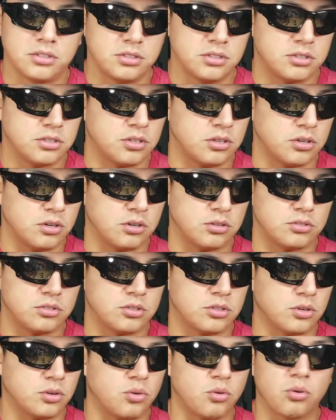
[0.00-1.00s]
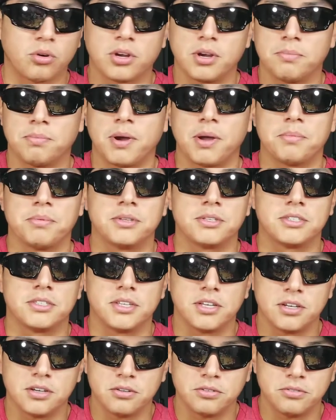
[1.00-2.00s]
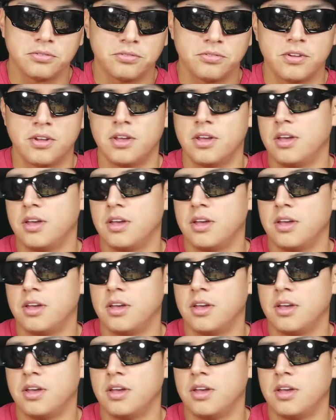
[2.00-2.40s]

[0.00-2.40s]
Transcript: So it's the corncob pipe itself.